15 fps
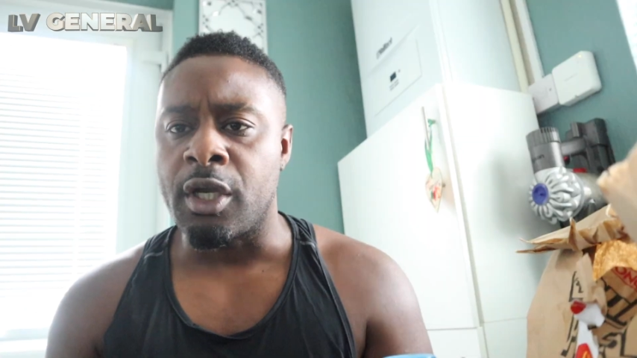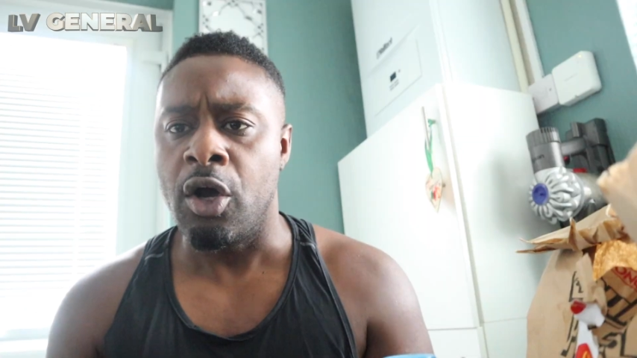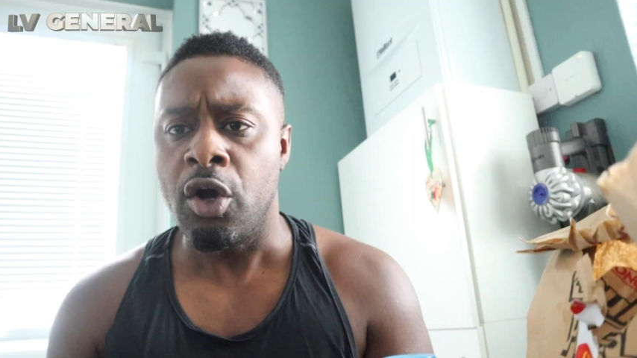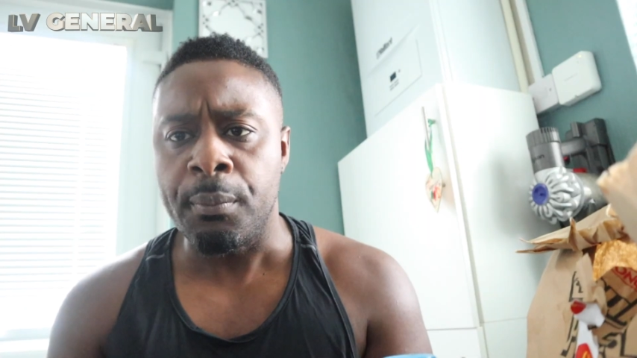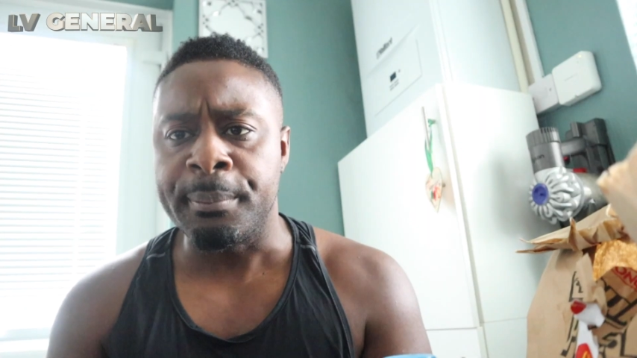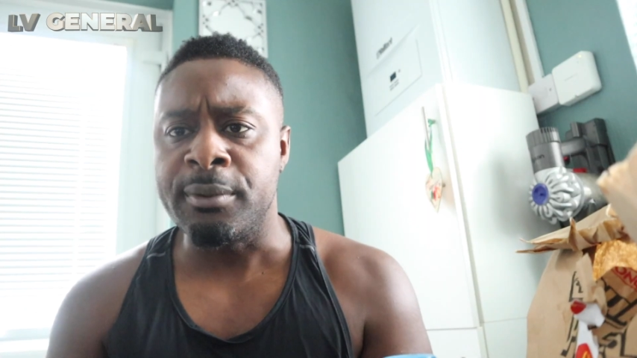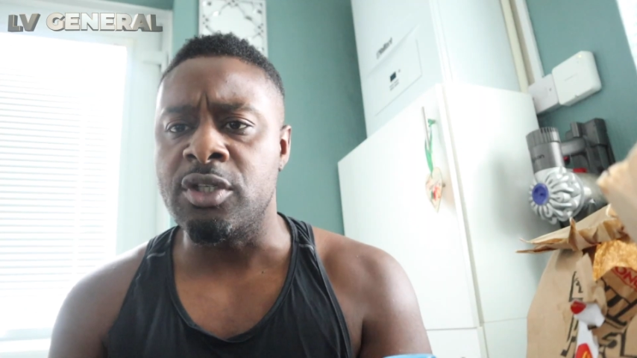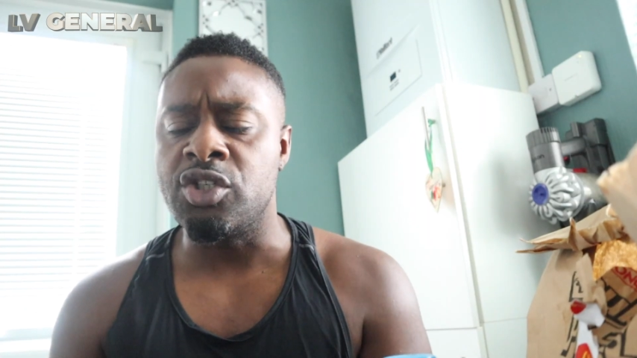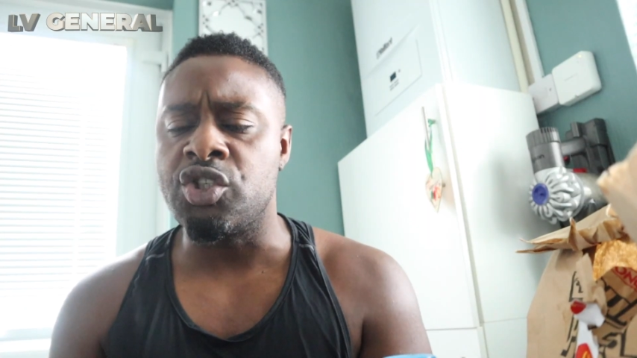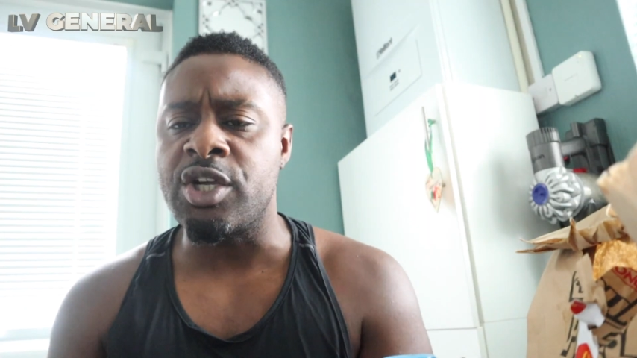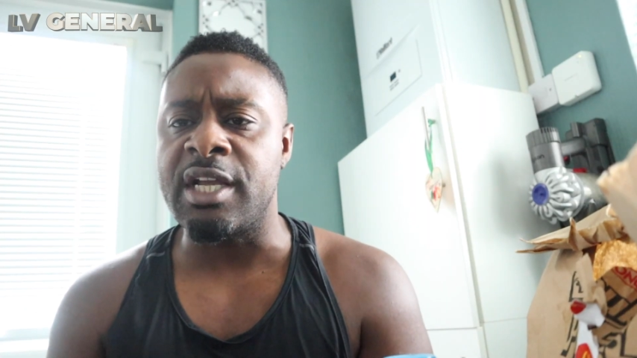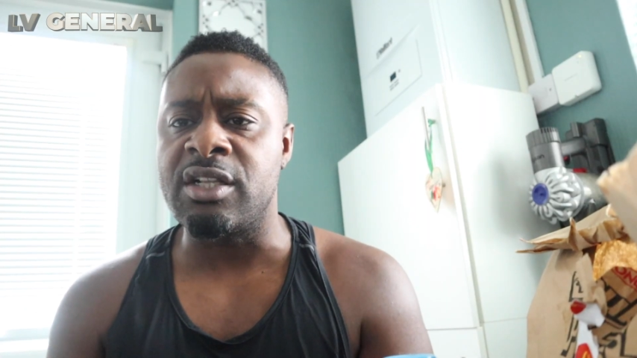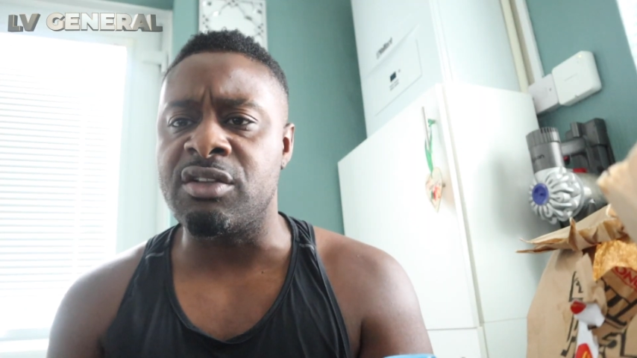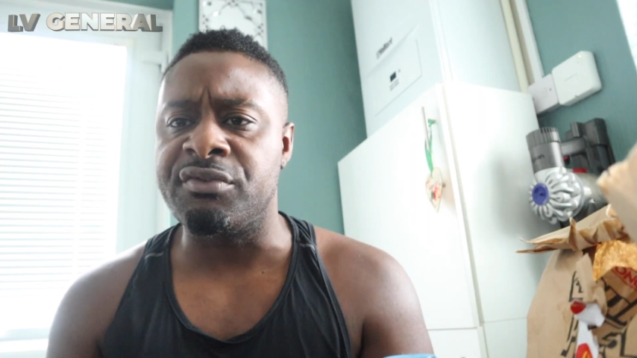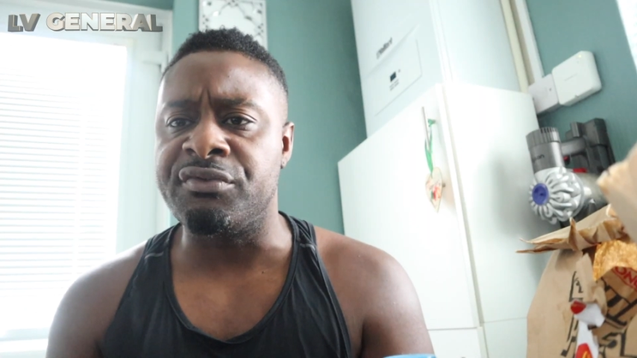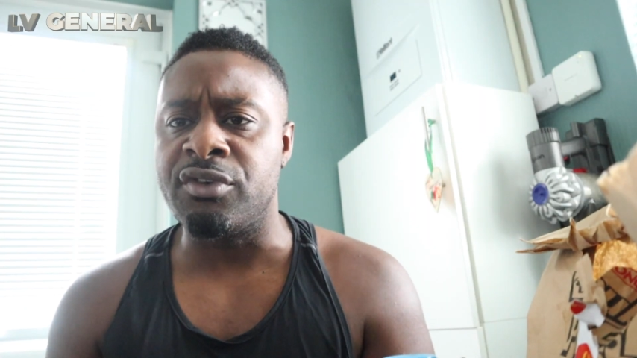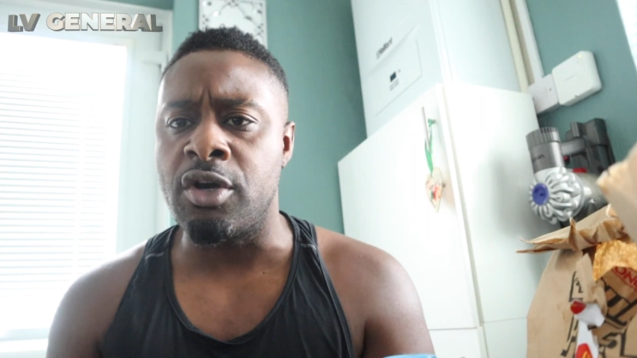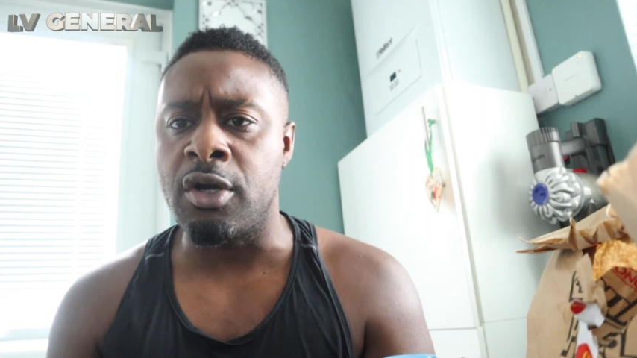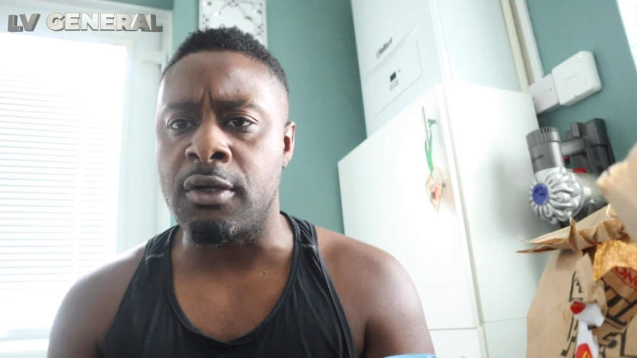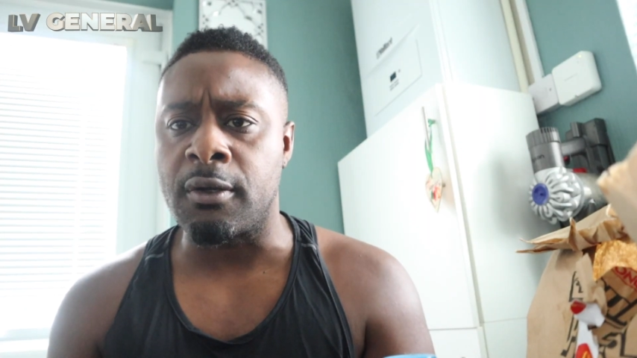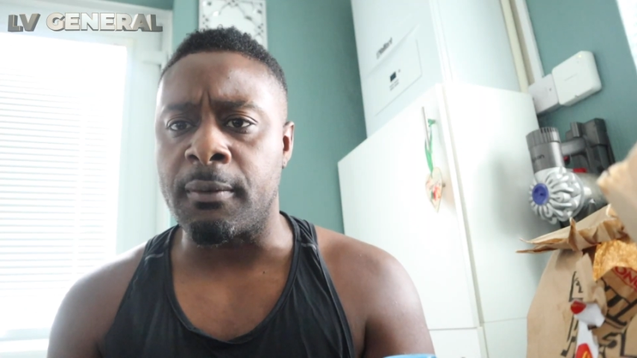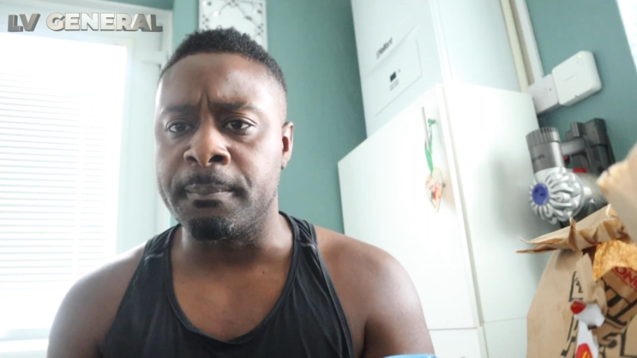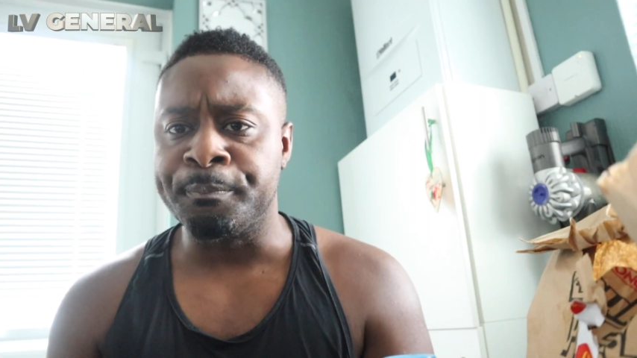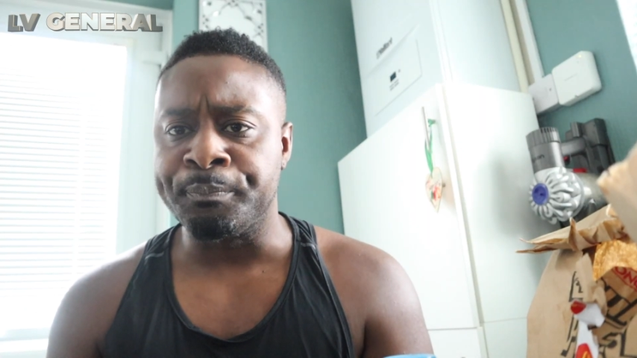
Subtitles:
Hope you enjoyed the vlog.